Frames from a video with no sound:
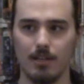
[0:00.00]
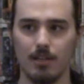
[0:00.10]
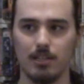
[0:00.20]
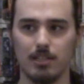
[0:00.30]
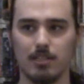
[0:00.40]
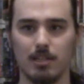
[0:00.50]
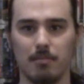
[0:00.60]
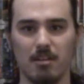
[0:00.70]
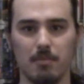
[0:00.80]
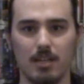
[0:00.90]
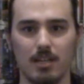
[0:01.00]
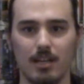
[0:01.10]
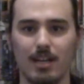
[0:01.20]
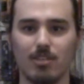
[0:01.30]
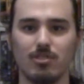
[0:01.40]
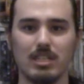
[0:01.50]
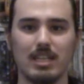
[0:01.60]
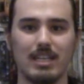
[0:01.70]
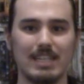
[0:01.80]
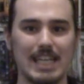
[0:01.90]
they just made me, I actually
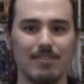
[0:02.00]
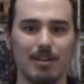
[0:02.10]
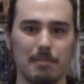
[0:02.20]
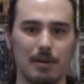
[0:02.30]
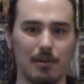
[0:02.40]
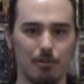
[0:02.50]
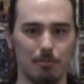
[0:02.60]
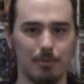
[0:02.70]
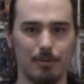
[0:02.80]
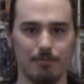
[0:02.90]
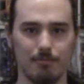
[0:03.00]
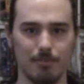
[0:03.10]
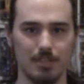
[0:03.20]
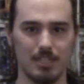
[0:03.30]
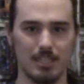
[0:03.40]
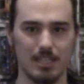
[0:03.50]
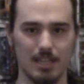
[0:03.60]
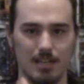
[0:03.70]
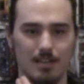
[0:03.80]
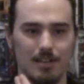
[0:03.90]
kind of gave up hope for this
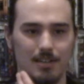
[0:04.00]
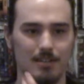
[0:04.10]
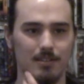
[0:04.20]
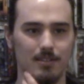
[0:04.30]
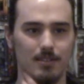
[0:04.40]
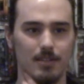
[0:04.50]
kid. And